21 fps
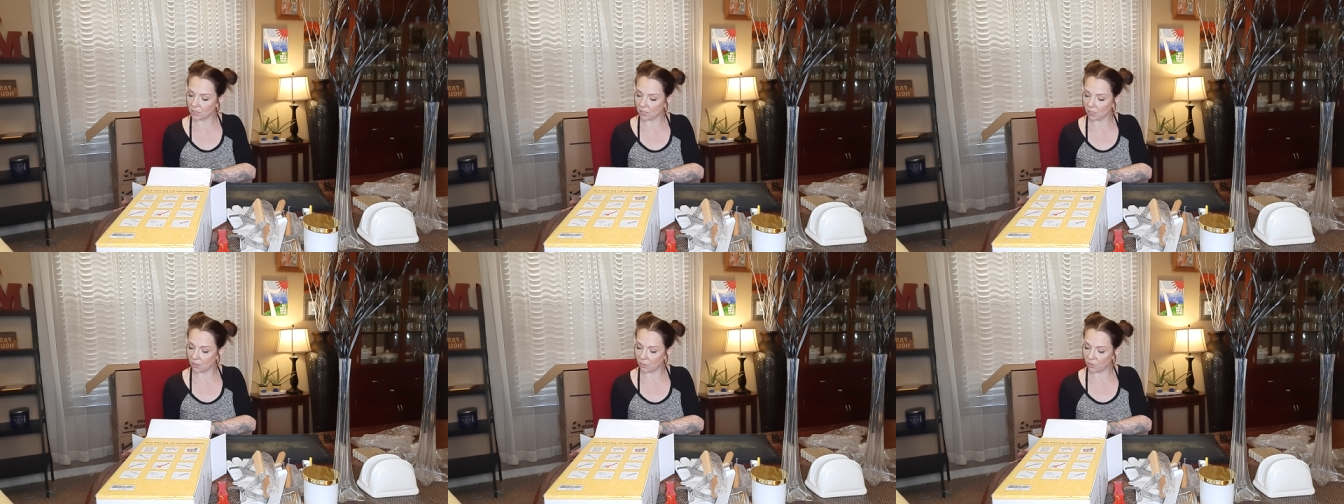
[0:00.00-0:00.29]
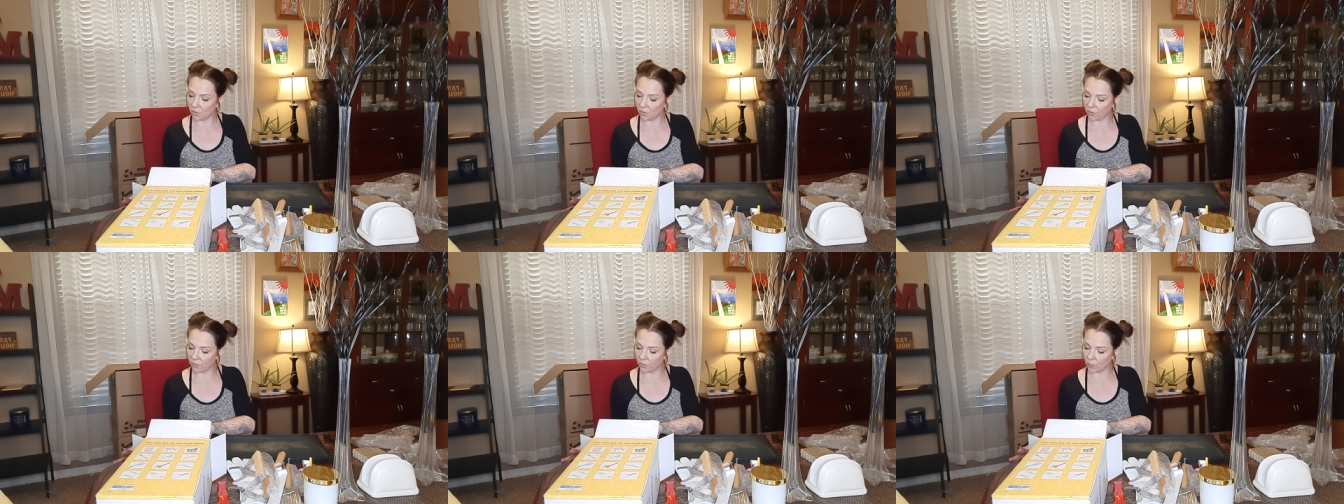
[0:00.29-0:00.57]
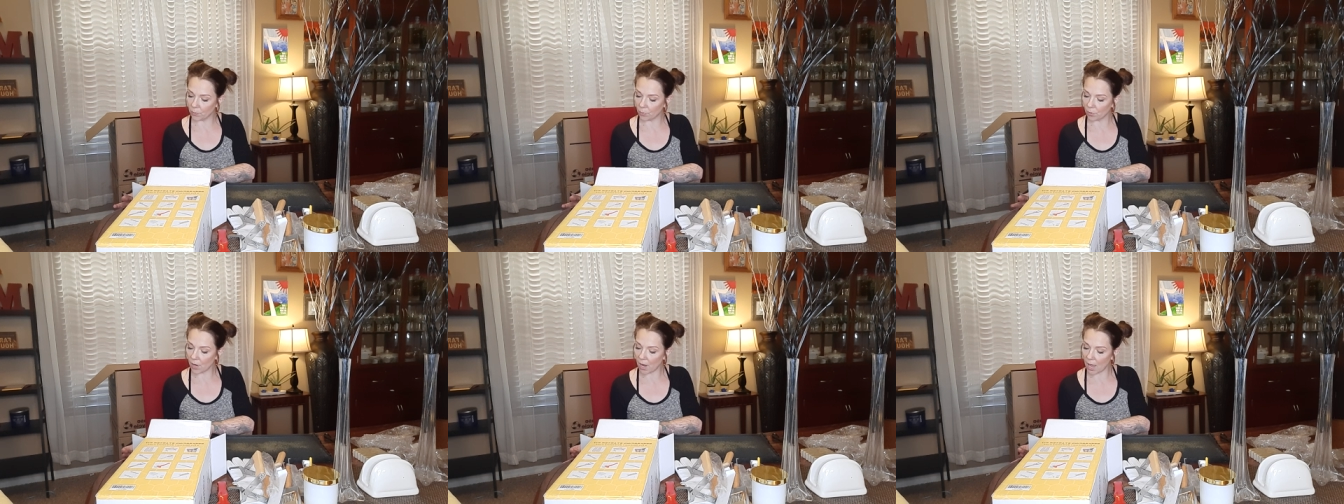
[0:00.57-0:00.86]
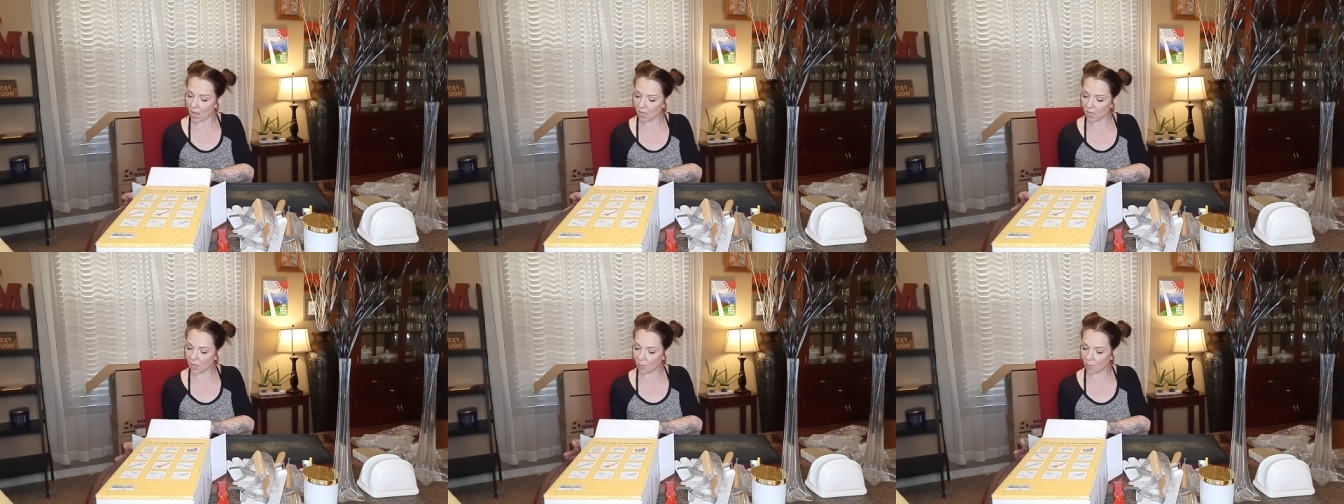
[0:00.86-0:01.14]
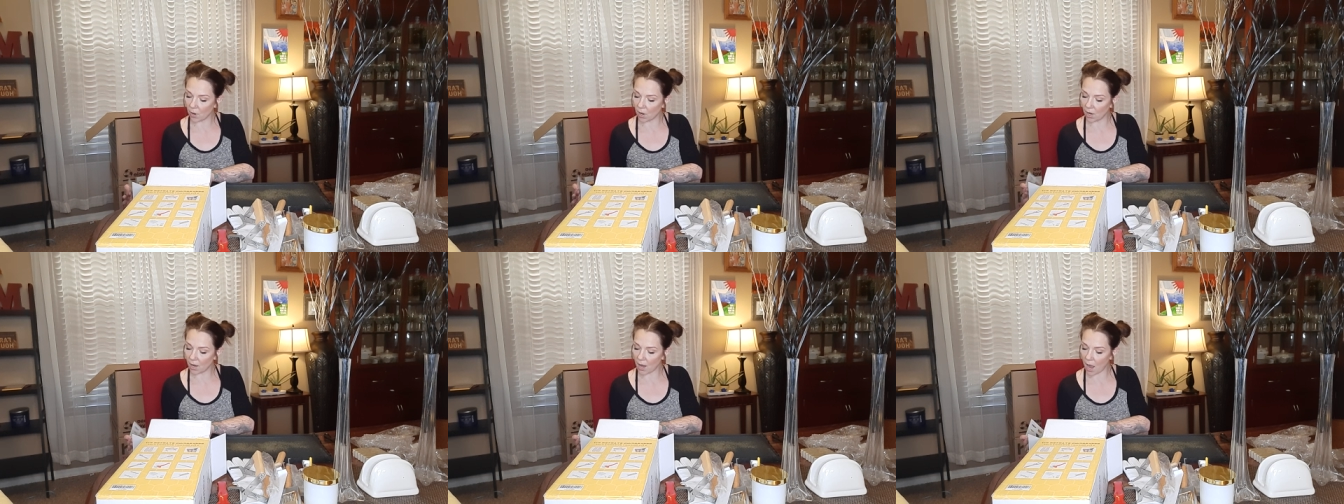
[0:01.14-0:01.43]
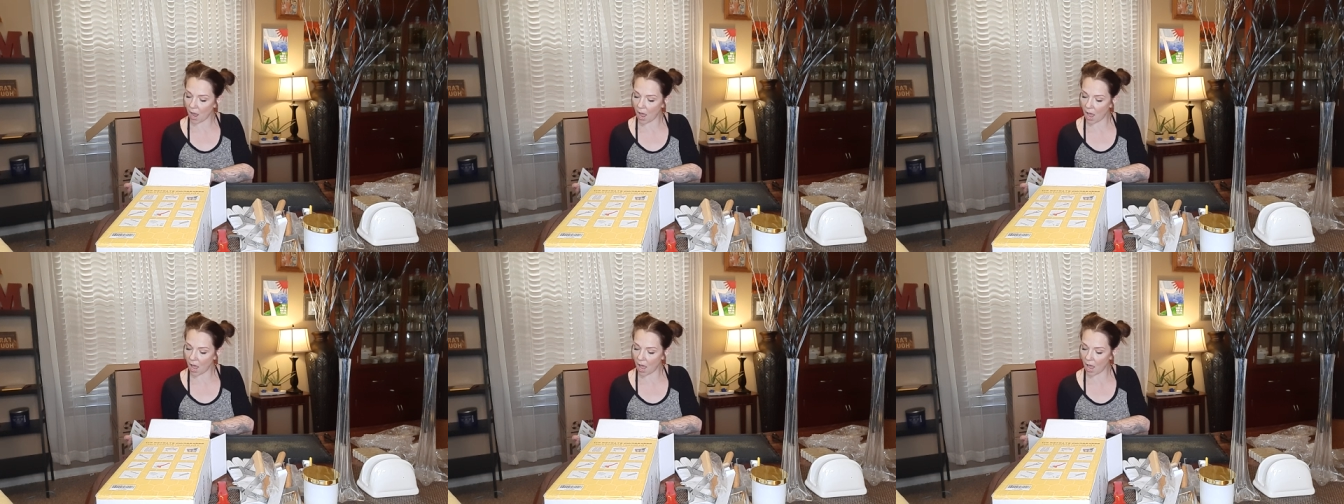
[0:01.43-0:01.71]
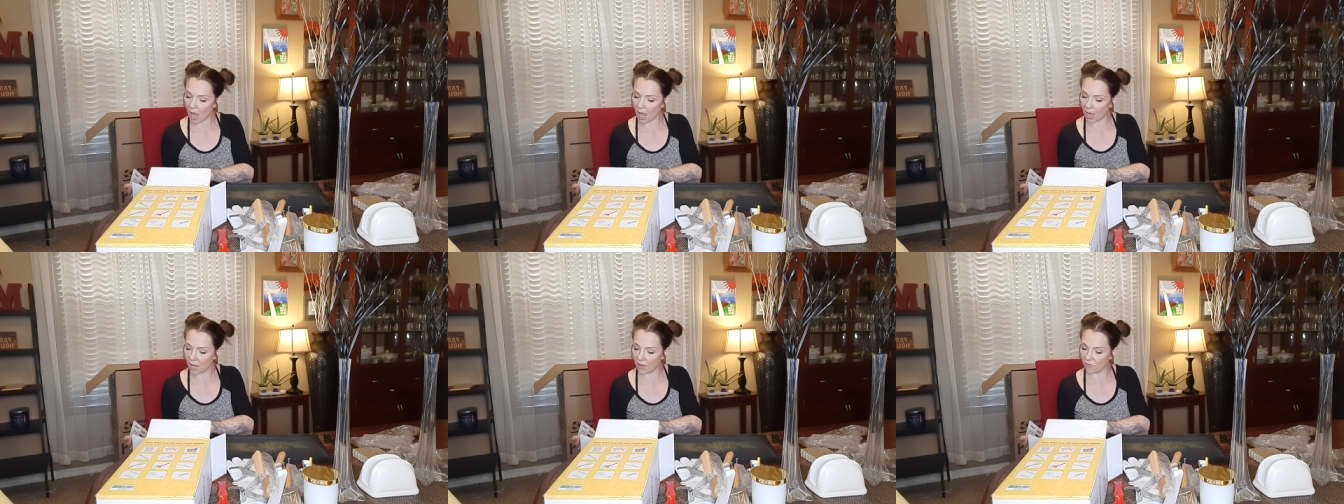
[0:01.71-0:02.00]
suitable for prying apart
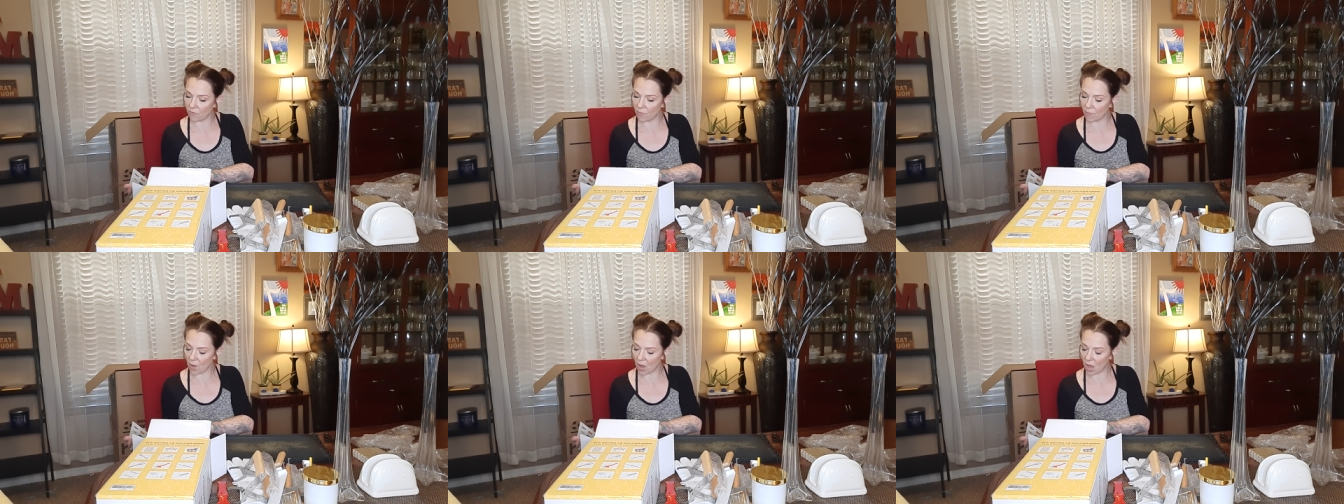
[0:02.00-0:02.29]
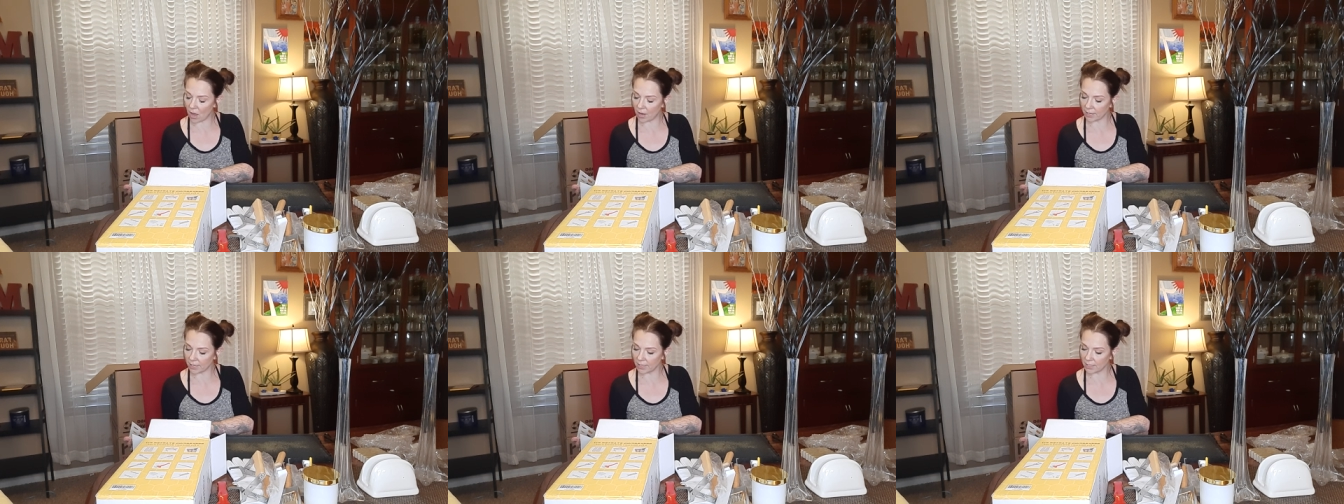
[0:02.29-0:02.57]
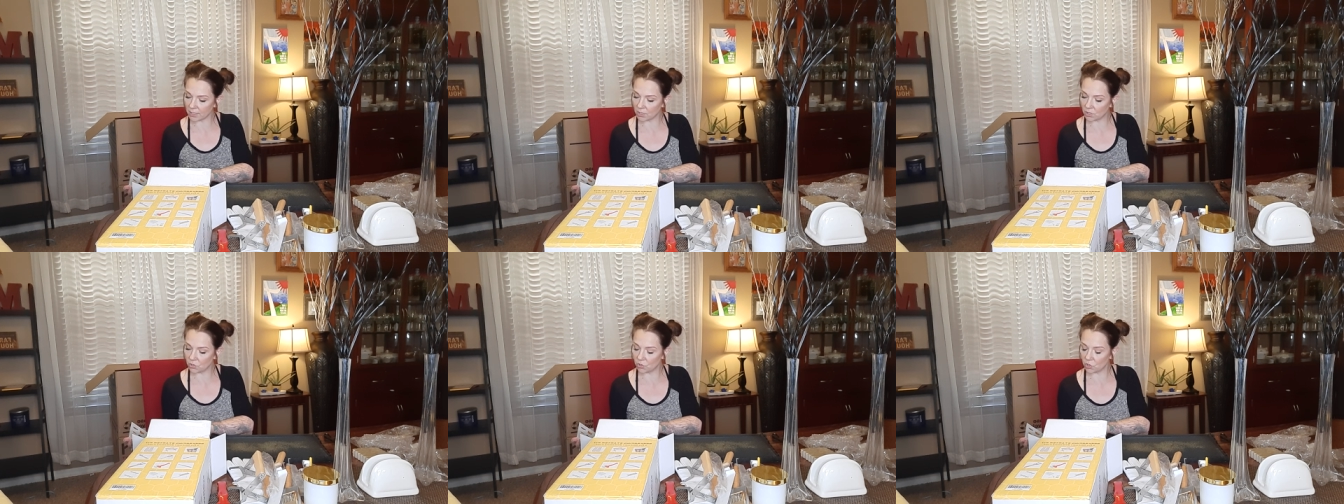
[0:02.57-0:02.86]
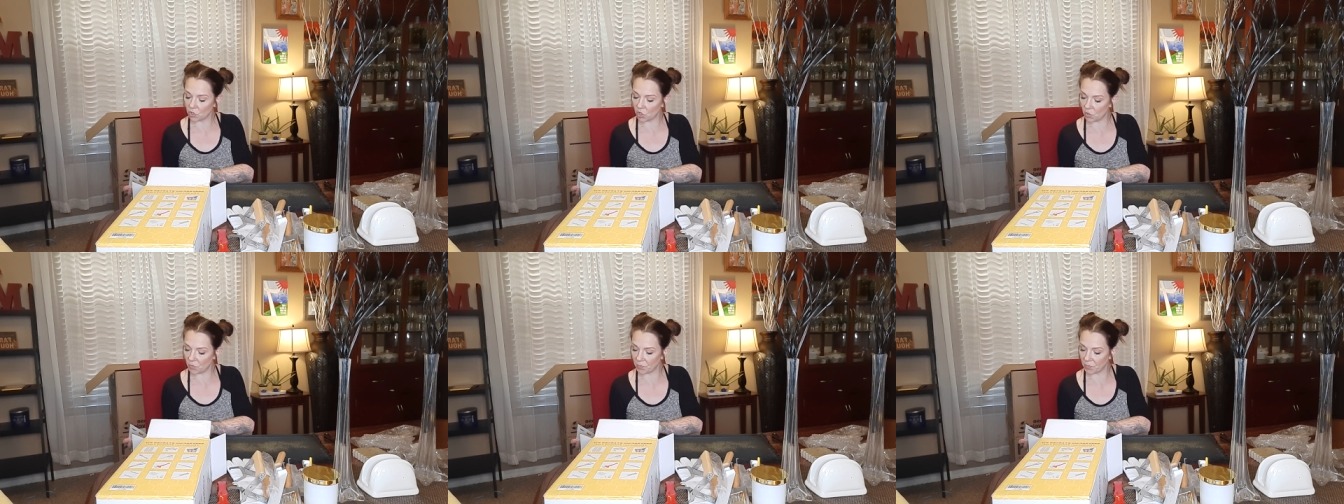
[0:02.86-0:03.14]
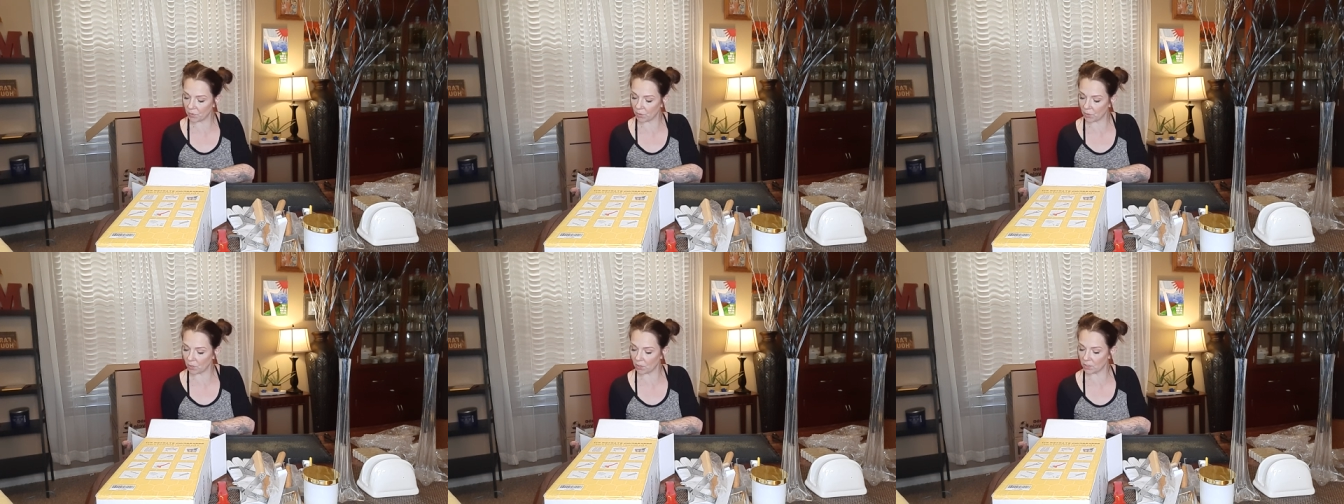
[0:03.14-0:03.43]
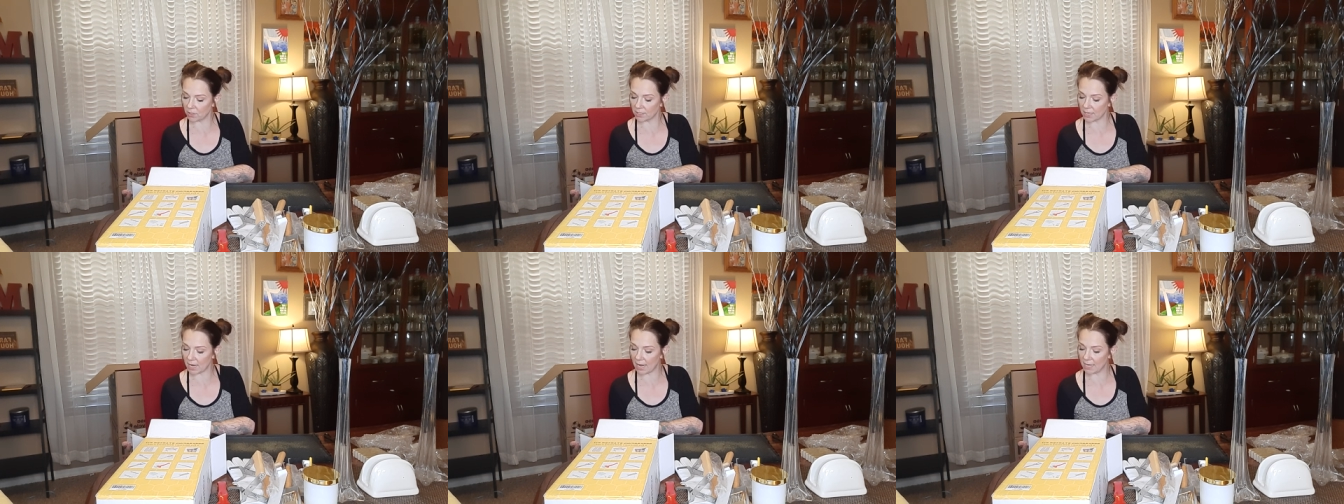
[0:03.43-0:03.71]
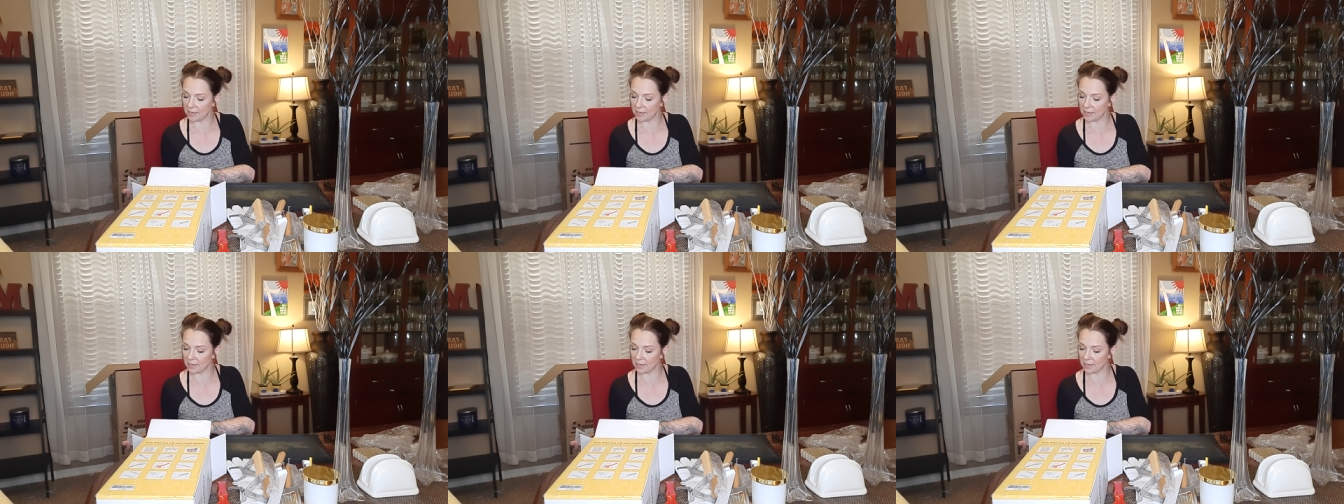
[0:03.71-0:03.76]
hive bodies, supers,